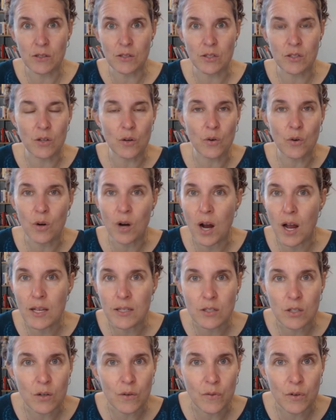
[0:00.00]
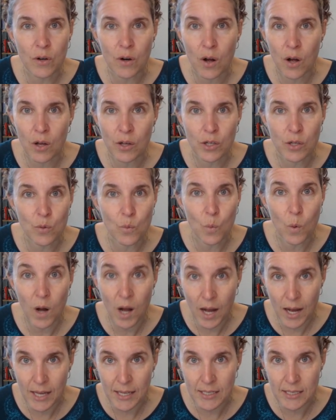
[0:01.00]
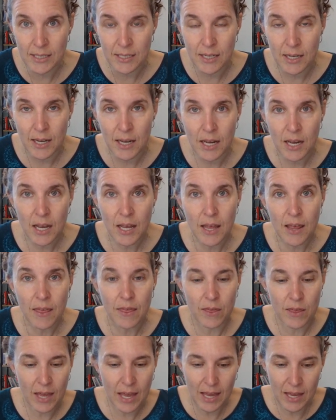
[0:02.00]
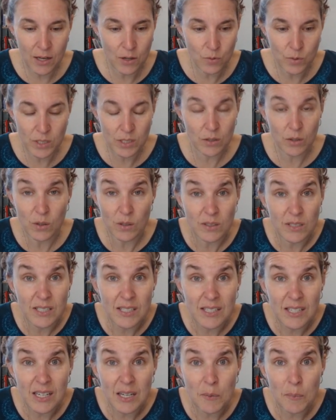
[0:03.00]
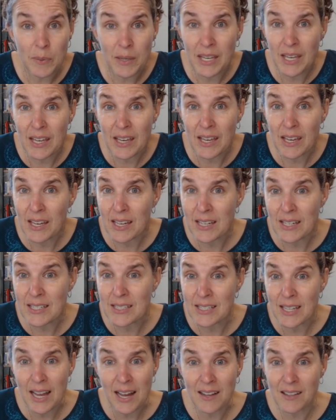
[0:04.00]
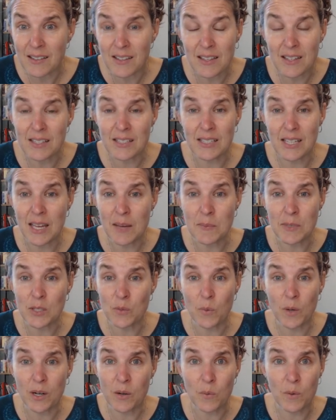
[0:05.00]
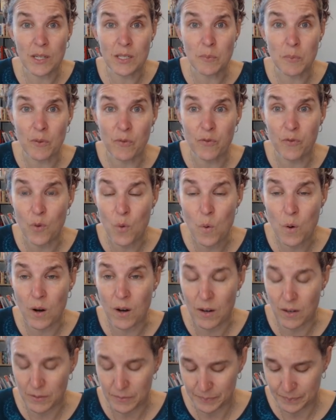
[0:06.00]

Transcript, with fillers: So cross over all you want. The end result is going to be exactly the same as what it was before.